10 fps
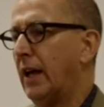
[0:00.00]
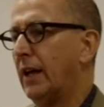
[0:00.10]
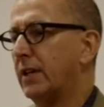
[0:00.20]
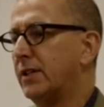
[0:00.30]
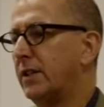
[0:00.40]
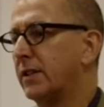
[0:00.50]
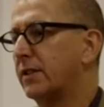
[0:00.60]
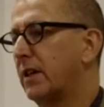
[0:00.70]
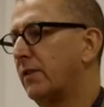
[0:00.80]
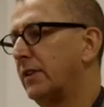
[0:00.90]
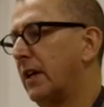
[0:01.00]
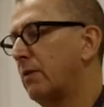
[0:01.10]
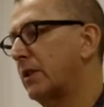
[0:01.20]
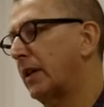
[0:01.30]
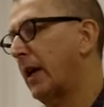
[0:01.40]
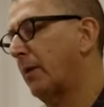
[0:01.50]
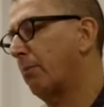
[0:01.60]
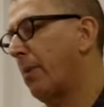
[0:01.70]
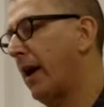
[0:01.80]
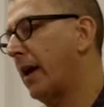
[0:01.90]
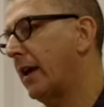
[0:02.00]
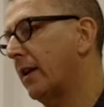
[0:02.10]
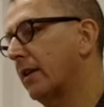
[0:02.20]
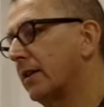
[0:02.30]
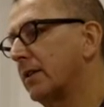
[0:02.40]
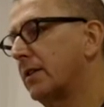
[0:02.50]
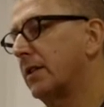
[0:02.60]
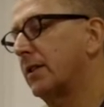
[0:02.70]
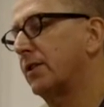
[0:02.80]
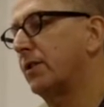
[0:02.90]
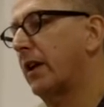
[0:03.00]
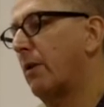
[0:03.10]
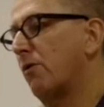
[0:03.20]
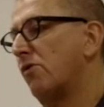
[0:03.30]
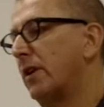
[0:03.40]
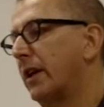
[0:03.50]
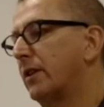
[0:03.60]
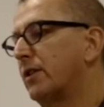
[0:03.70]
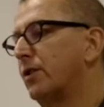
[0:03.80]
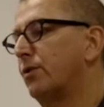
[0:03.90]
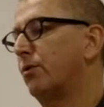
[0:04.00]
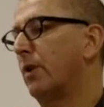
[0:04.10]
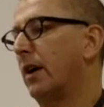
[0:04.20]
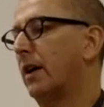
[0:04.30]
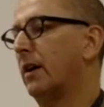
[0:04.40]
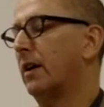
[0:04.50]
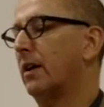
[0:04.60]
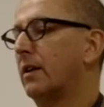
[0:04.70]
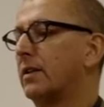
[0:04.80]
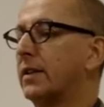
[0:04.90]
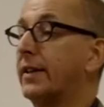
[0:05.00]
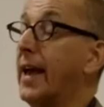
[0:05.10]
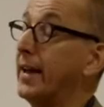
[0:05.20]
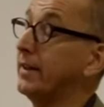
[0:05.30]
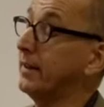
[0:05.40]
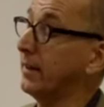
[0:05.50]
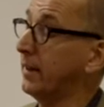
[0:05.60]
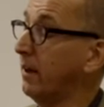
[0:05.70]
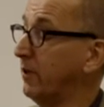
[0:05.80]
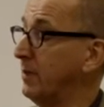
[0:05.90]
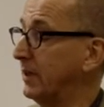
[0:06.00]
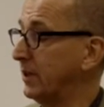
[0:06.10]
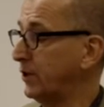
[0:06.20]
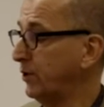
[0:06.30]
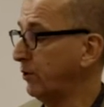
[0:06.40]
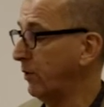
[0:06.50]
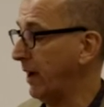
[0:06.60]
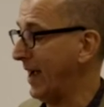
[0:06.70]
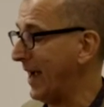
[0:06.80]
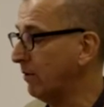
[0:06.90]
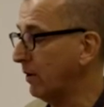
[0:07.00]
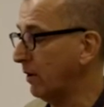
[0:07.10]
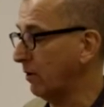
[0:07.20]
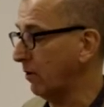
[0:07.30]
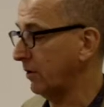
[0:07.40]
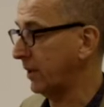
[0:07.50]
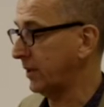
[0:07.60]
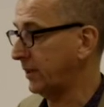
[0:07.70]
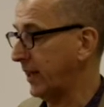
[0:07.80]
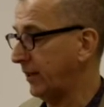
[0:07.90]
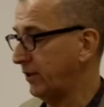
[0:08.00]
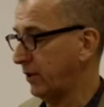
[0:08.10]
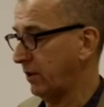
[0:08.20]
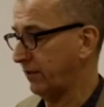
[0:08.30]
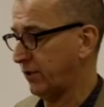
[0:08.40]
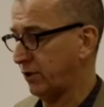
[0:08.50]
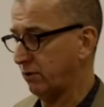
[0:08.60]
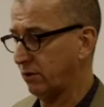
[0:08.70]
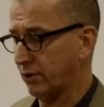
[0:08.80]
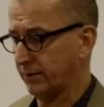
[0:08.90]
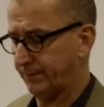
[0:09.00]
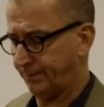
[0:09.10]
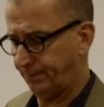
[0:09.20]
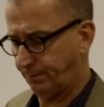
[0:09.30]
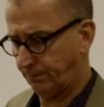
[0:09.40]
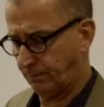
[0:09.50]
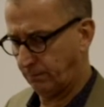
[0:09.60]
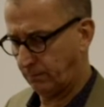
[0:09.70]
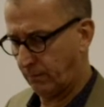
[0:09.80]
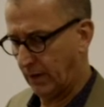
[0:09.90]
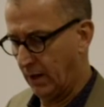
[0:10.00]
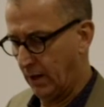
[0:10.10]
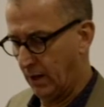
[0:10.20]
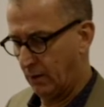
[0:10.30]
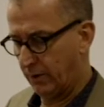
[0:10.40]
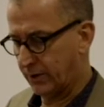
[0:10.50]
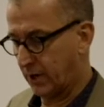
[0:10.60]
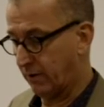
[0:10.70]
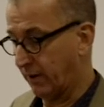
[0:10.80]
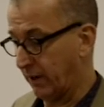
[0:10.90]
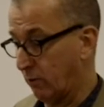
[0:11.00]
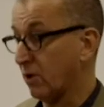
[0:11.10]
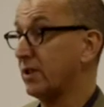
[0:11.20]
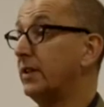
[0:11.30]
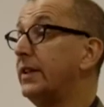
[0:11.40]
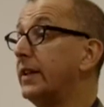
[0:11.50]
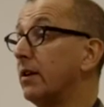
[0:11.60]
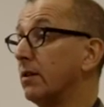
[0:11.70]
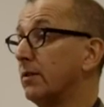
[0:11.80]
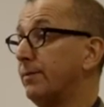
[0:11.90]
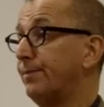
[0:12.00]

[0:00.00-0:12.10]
And she discovered there was a campaign that Citizens UK were running to get the government to outlaw the detention of children, which currently was legal.